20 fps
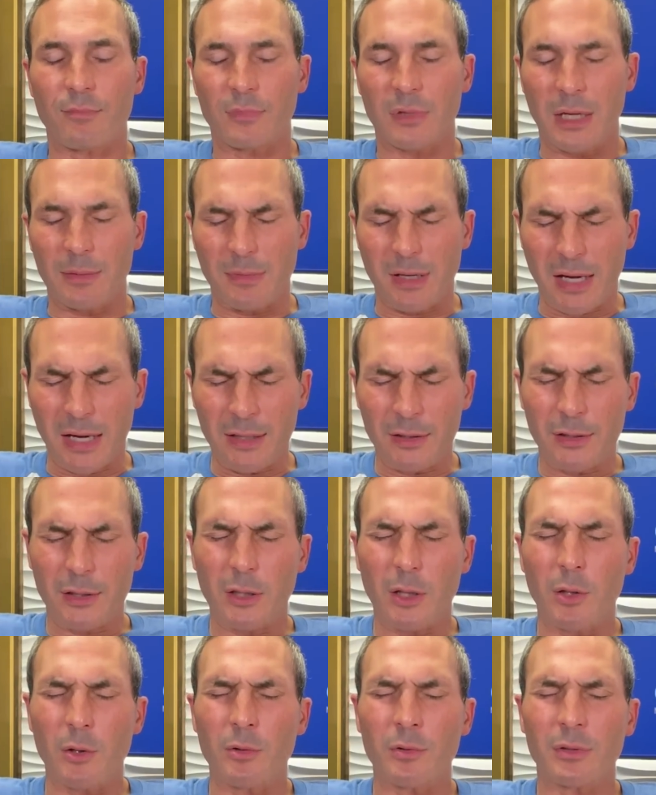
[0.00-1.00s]
got my eyes
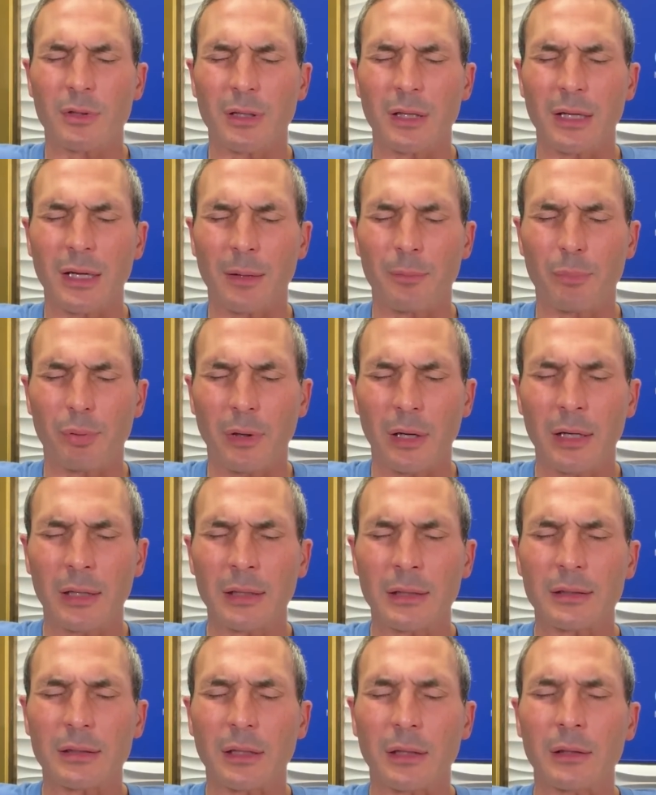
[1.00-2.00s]
closed, and I'm praying
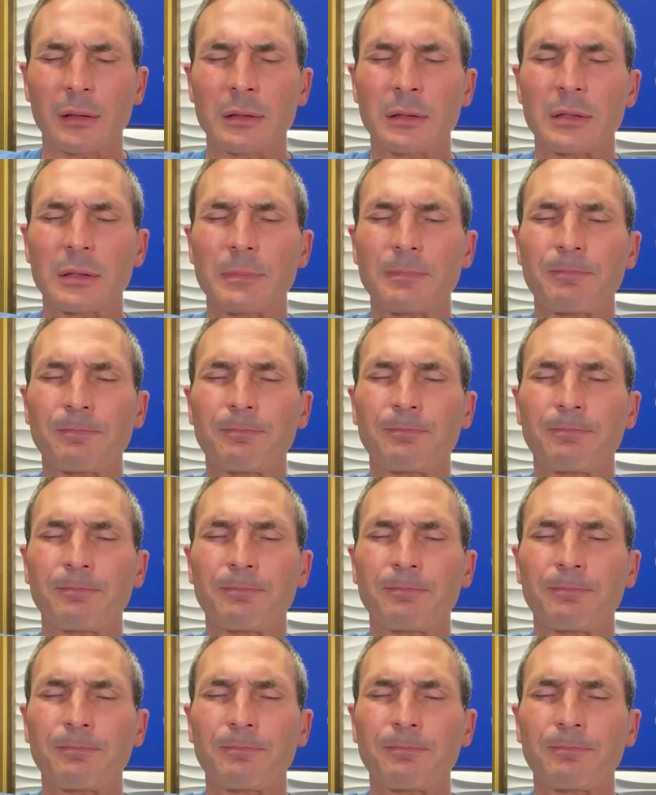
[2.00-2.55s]
in tongues.